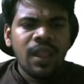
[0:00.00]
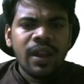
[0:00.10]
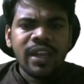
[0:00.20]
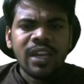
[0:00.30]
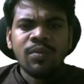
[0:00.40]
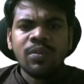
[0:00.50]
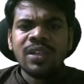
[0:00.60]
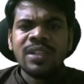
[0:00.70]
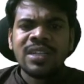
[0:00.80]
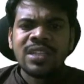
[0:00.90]
Now come to the
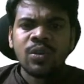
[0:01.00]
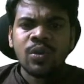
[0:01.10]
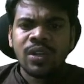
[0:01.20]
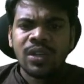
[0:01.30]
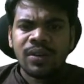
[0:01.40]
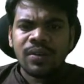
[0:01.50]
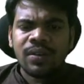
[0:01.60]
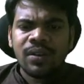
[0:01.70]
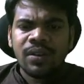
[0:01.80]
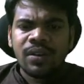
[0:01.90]
sixth question.
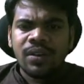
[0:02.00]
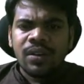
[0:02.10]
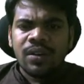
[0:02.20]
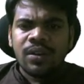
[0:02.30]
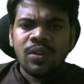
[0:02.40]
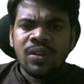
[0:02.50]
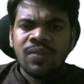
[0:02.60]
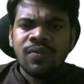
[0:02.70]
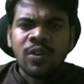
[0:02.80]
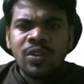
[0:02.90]
During
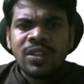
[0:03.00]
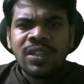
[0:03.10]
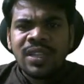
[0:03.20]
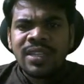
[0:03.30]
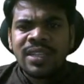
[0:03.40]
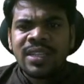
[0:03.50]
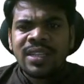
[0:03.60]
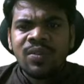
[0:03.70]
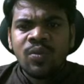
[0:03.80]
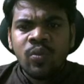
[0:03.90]

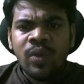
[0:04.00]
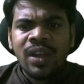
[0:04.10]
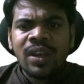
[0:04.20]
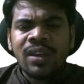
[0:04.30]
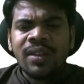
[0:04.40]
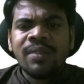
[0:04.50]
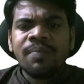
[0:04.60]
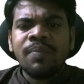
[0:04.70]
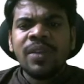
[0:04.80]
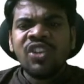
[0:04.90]
photosynthesis, when
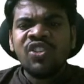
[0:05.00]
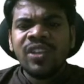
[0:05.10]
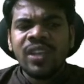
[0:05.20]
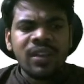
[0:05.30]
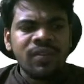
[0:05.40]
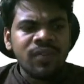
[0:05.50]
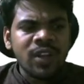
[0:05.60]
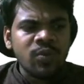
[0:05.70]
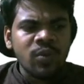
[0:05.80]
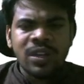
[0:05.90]
PGA,
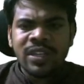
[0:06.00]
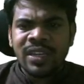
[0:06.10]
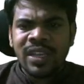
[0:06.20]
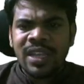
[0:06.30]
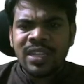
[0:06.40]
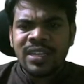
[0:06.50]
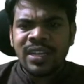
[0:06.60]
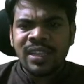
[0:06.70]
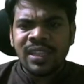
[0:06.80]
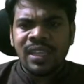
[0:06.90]
phosphoglyceric acid,
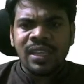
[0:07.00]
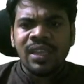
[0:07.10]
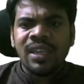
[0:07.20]
I think,